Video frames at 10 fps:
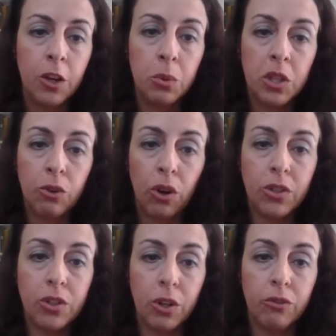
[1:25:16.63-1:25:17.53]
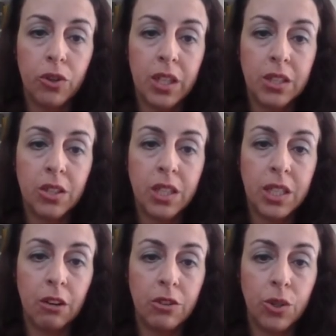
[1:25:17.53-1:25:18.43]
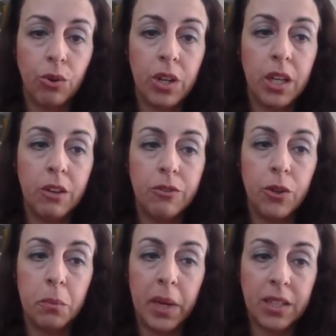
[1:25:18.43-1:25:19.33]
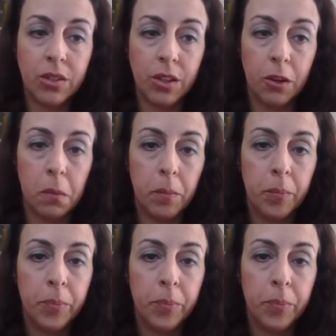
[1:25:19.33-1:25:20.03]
who had crossed over into the territory of New Mexico.